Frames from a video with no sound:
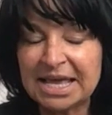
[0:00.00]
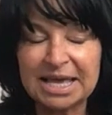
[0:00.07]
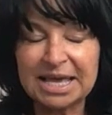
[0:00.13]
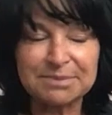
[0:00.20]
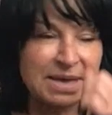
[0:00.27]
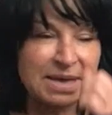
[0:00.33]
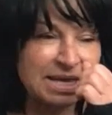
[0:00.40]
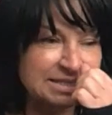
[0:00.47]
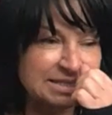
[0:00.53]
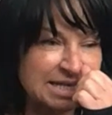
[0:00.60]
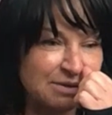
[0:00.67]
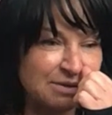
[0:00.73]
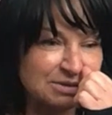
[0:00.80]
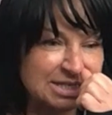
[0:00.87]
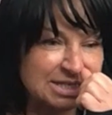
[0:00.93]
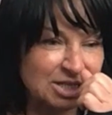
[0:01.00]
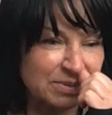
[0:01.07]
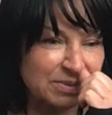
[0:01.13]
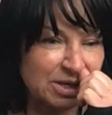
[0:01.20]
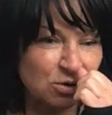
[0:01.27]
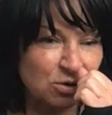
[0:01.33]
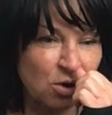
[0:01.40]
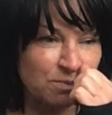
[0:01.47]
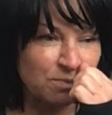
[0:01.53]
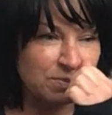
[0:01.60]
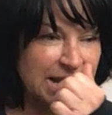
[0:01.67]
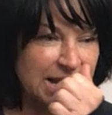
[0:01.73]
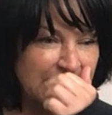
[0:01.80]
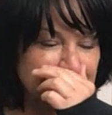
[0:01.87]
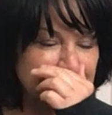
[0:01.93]
It may sound a little bit
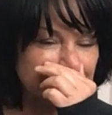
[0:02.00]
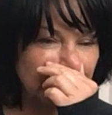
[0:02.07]
complex,